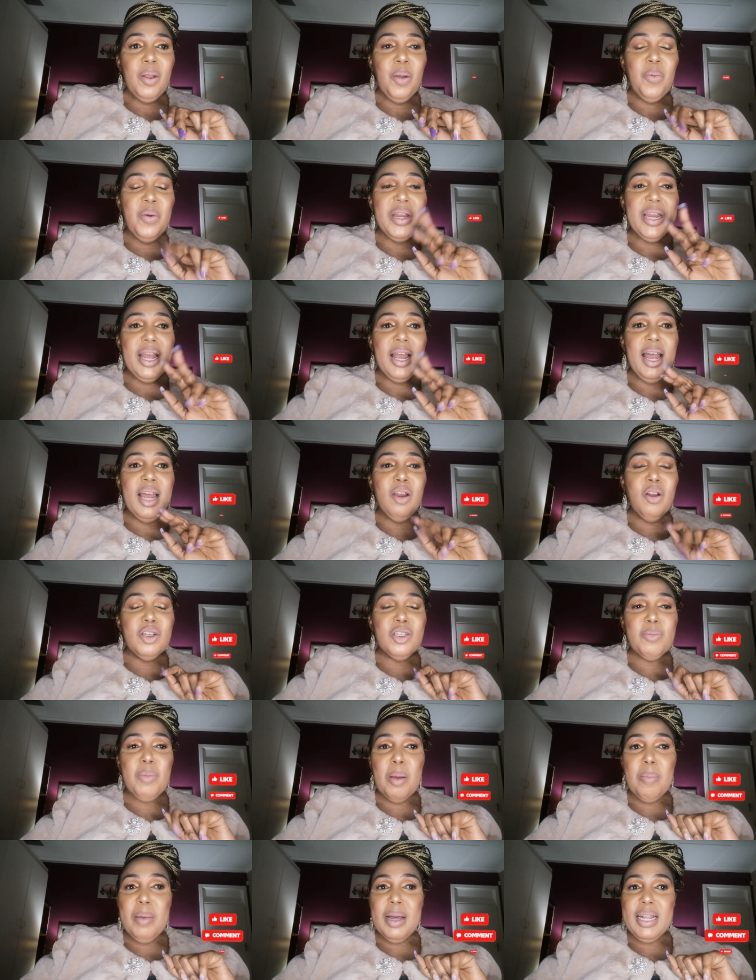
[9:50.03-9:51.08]
when i
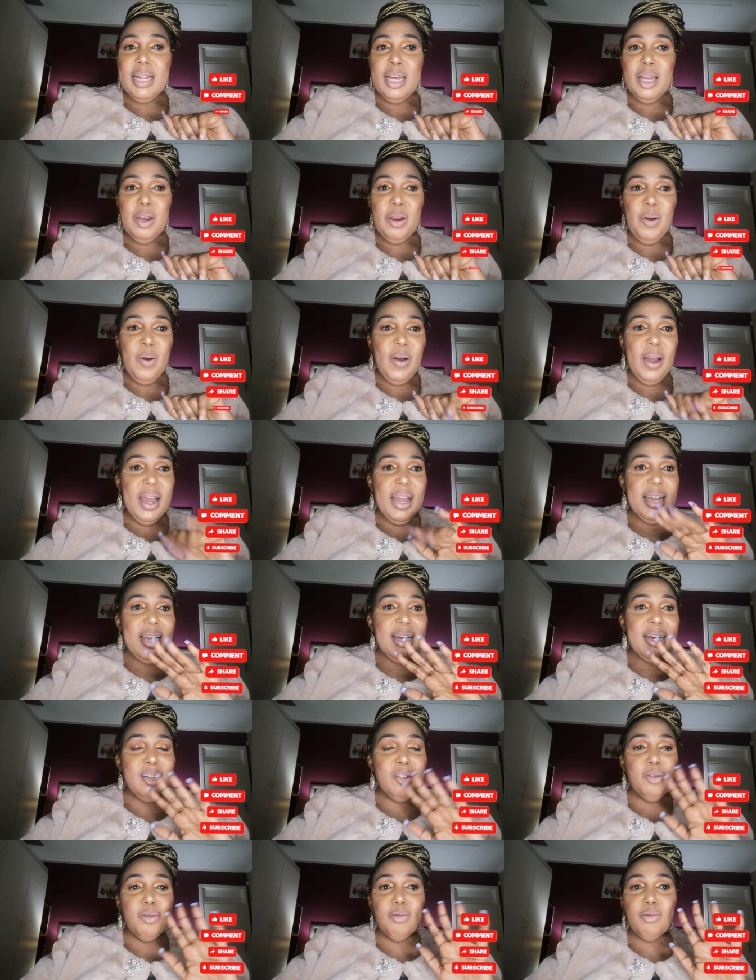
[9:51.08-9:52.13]
lost my mother-in-law i
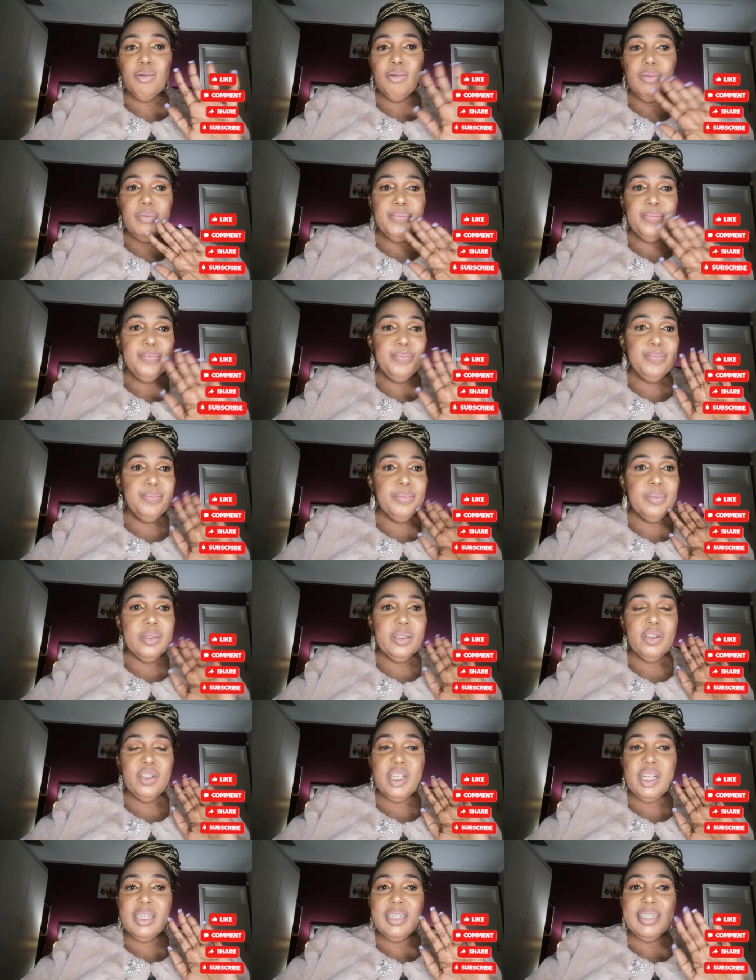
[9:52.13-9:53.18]
had to
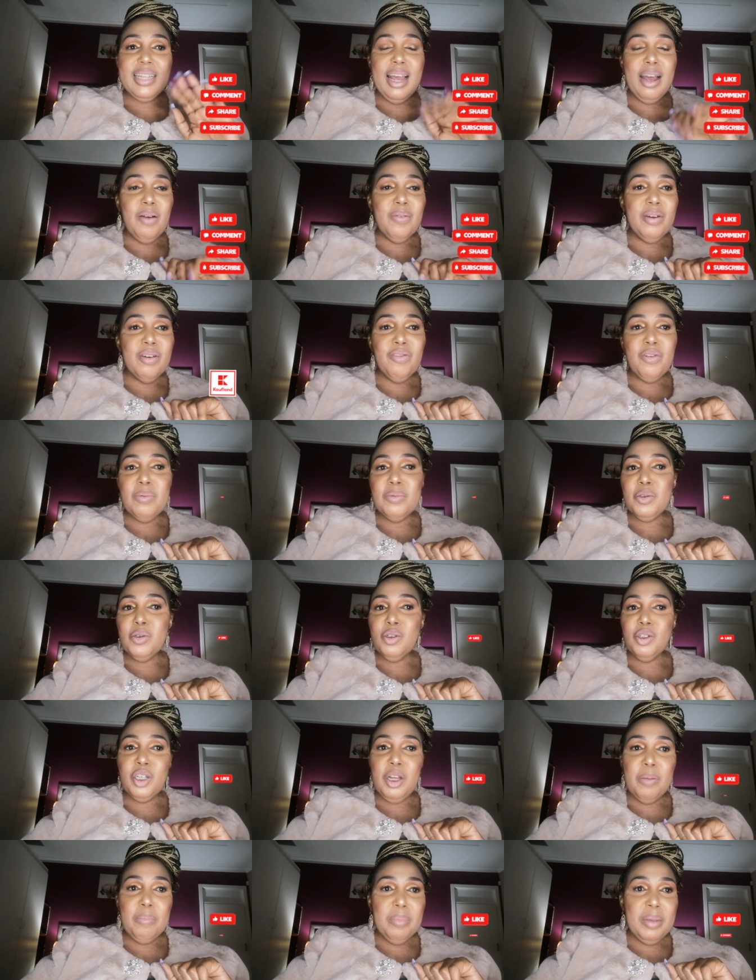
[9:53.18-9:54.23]
just stay away from
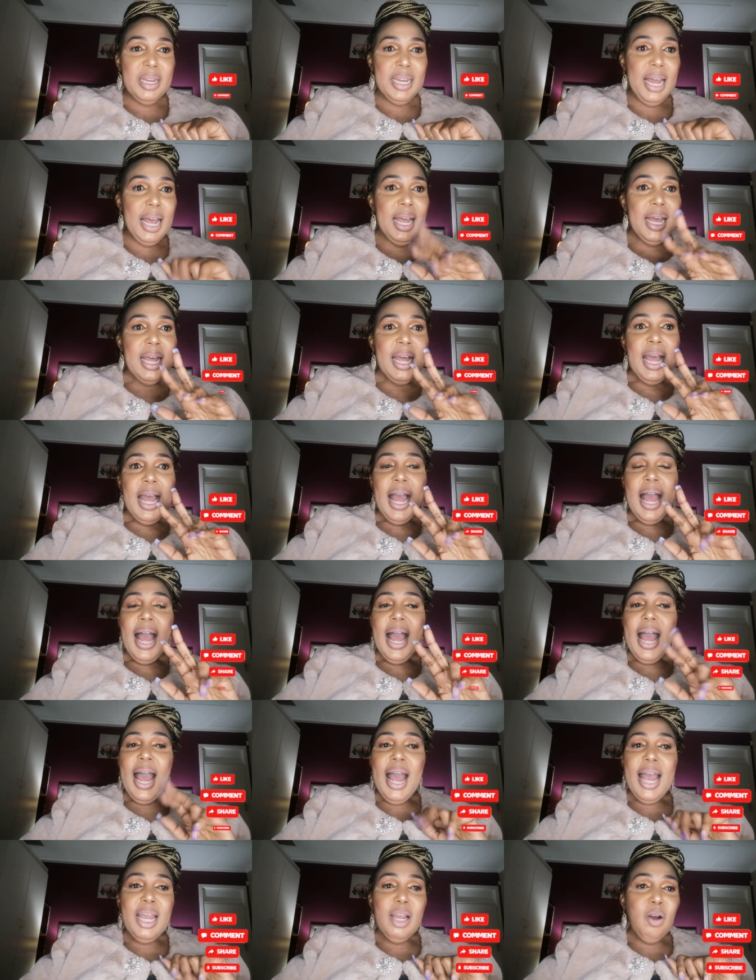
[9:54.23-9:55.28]
social media
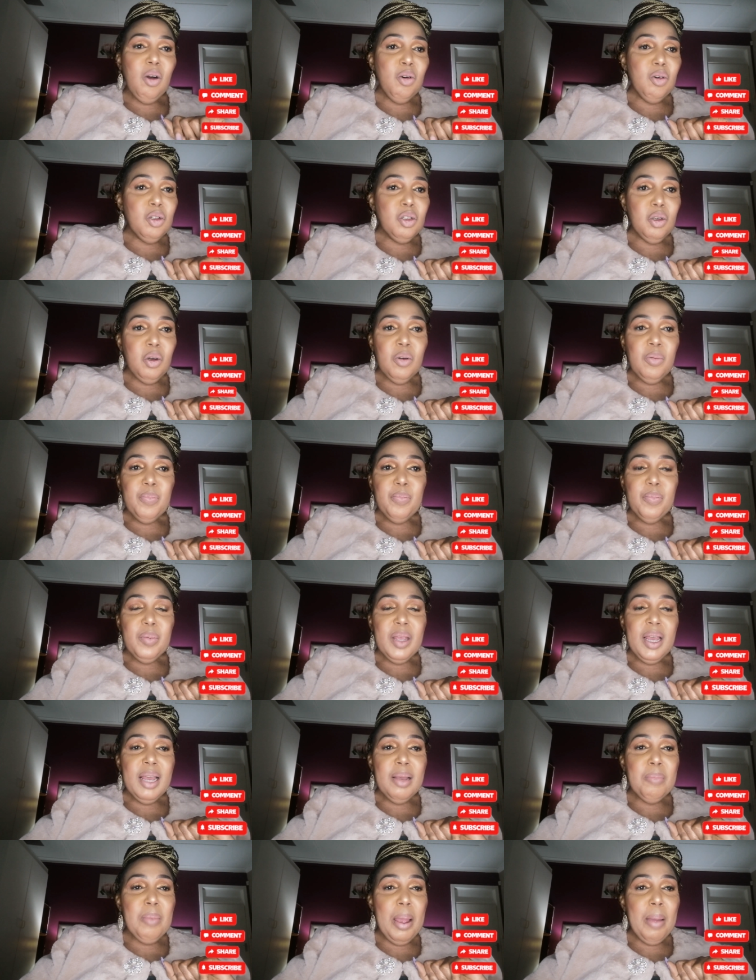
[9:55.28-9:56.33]
I also,
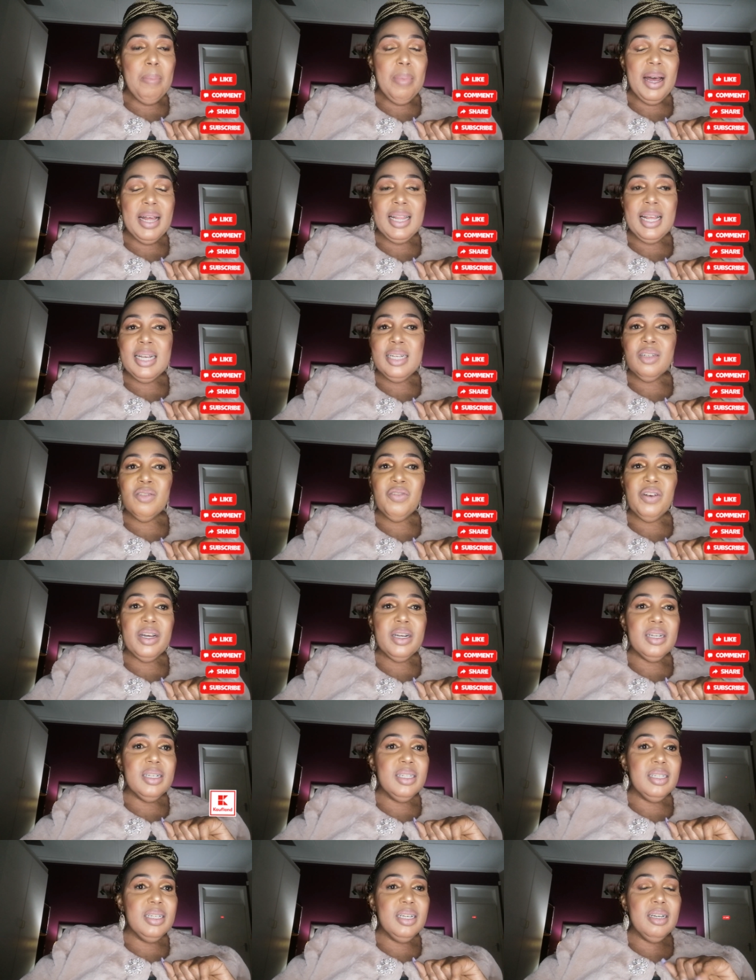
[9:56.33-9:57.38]
my mother is
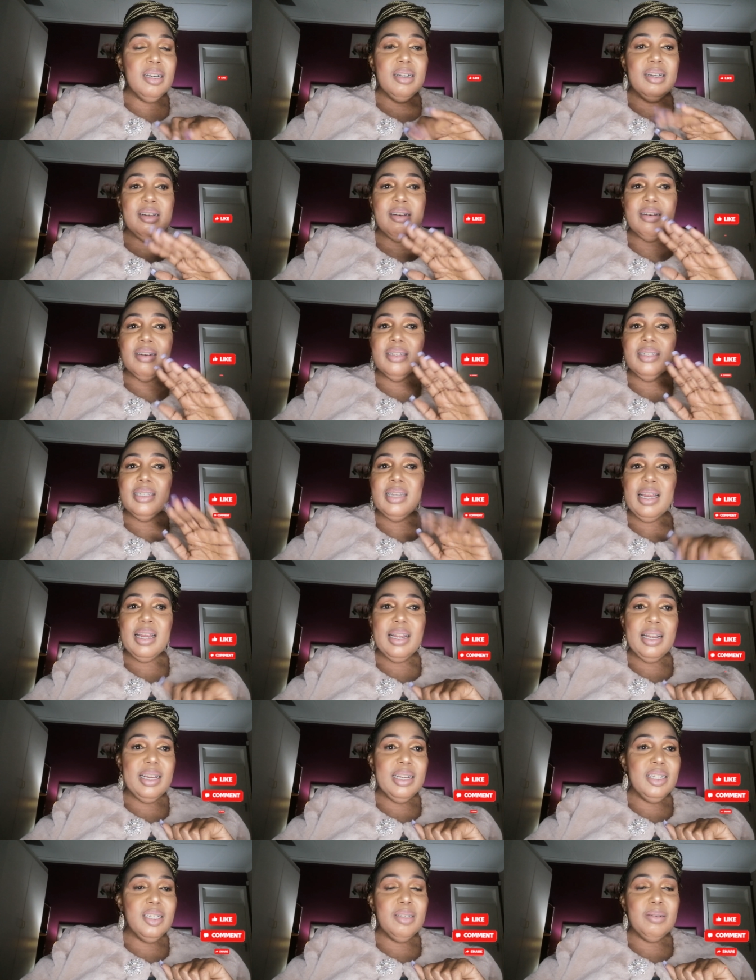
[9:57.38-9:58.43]
very sick
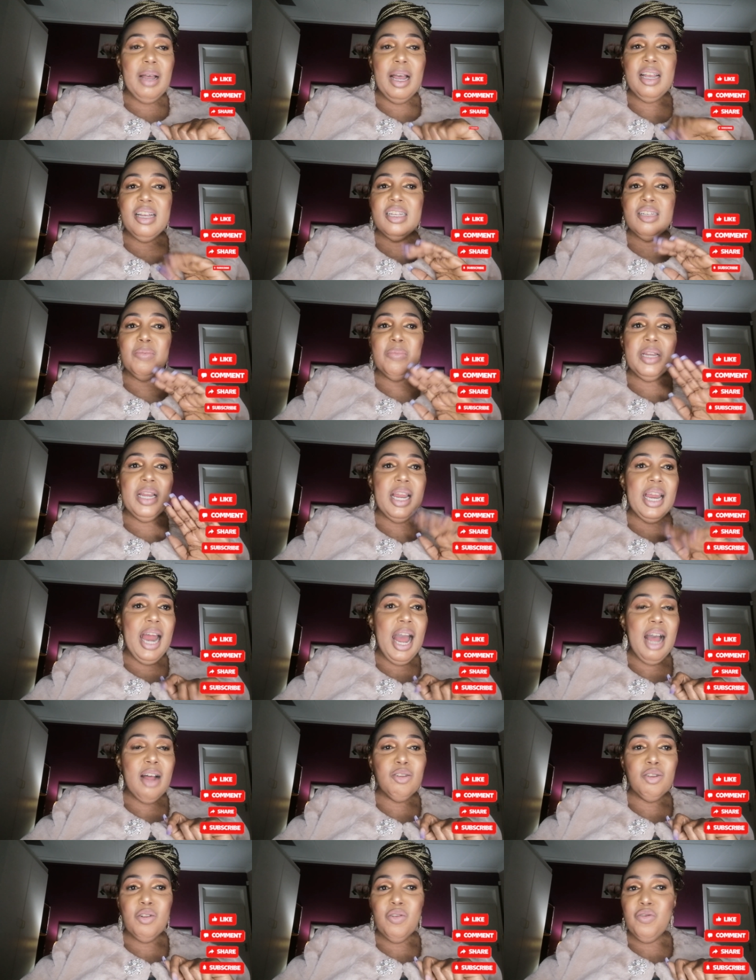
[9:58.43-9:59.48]
recently, has been in
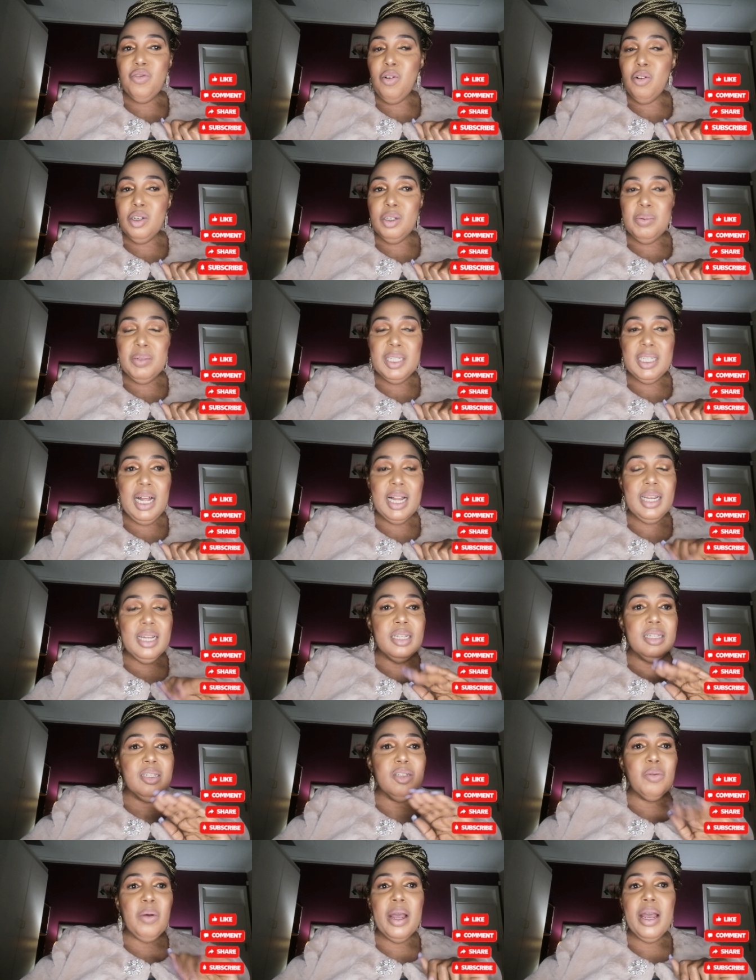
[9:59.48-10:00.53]
out of hospital.
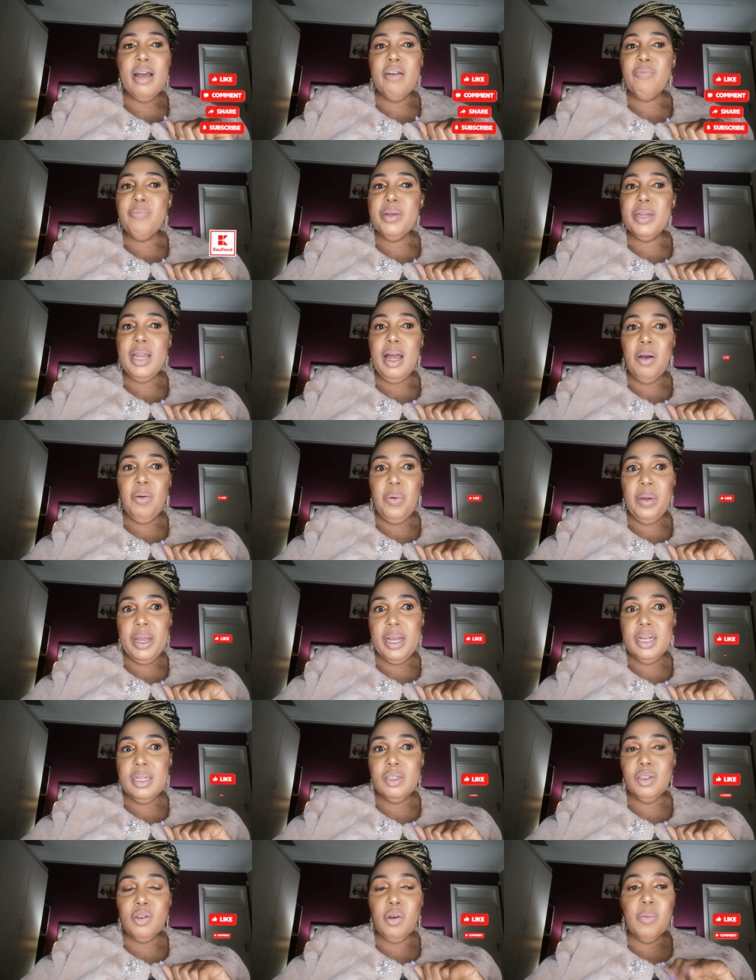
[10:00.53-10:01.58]
That is why I've been
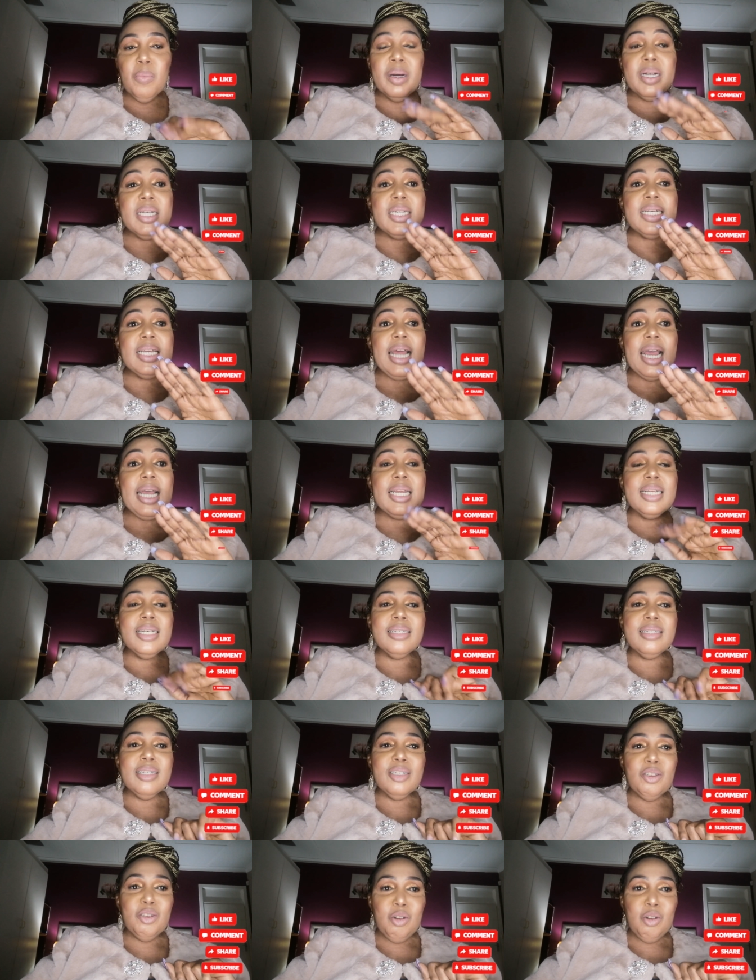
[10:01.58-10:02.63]
away. So, but then it's the